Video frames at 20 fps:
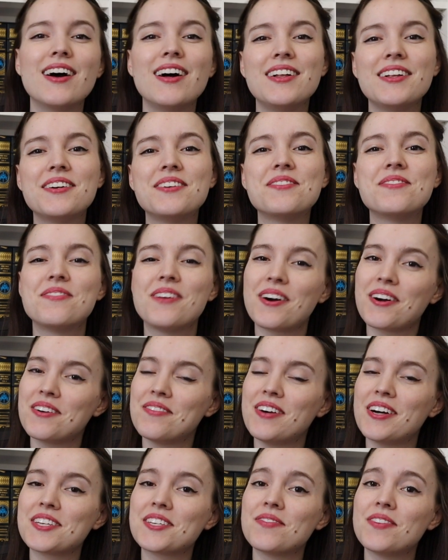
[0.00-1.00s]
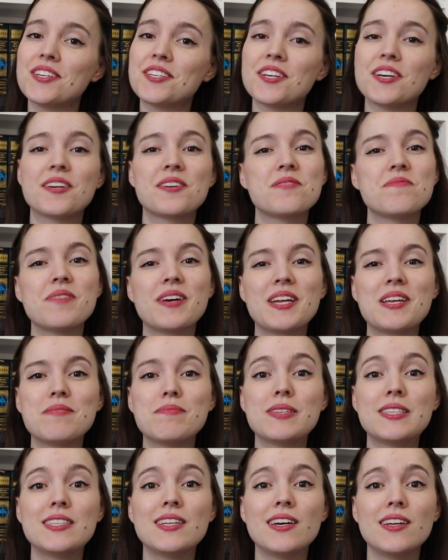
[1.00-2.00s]
Hello, welcome back to my channel. My
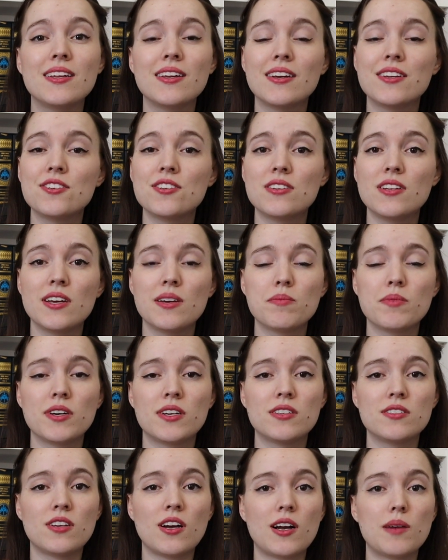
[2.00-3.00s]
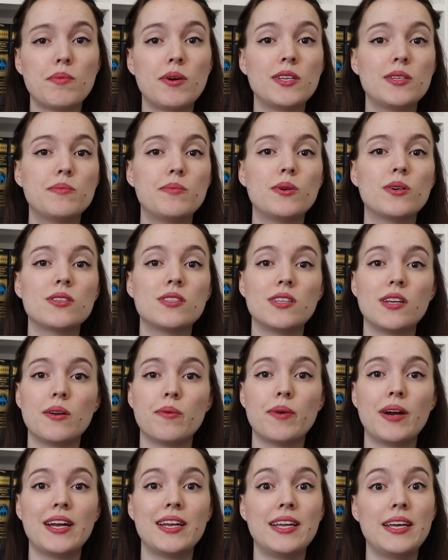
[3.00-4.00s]
name is Dani and today I'm going to talk about the books that I
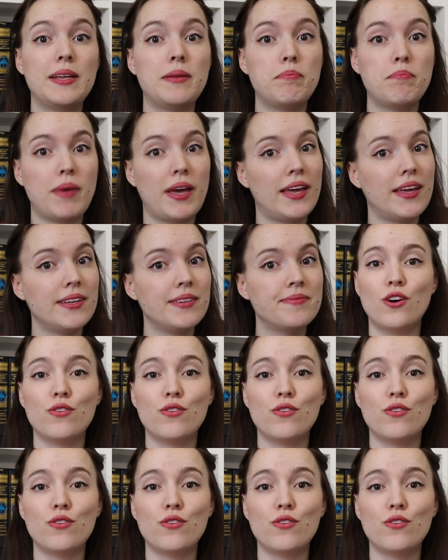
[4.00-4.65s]
read in May.